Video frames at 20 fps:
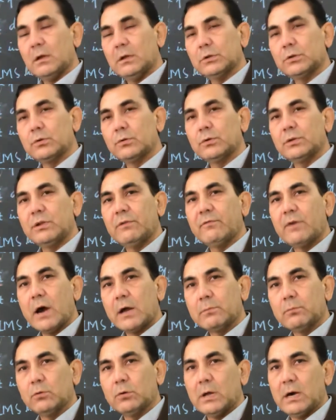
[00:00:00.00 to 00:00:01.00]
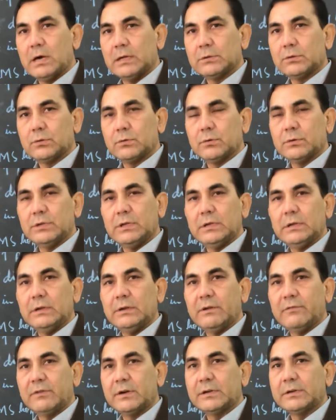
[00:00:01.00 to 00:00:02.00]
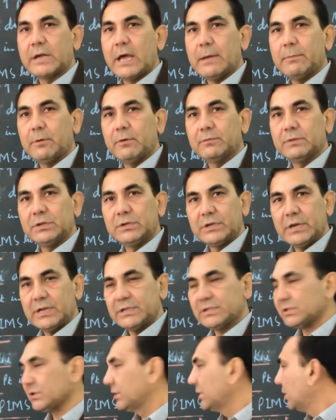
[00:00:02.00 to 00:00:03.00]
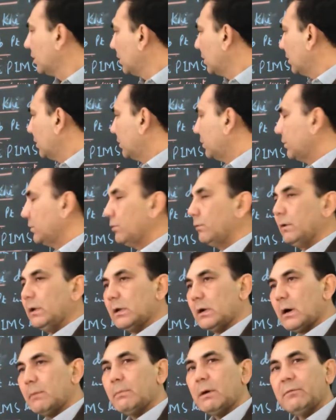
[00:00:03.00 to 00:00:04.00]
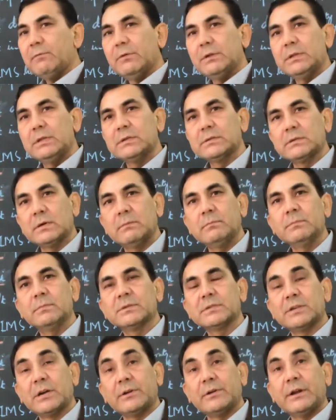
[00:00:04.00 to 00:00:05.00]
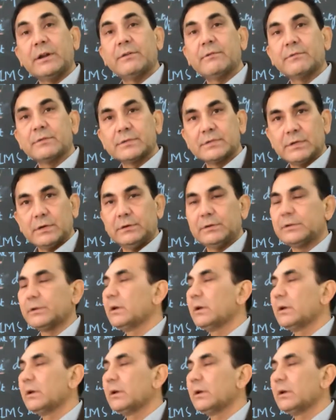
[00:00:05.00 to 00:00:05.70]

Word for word: through the formula, through the different type of the test, you will come up with some certain result,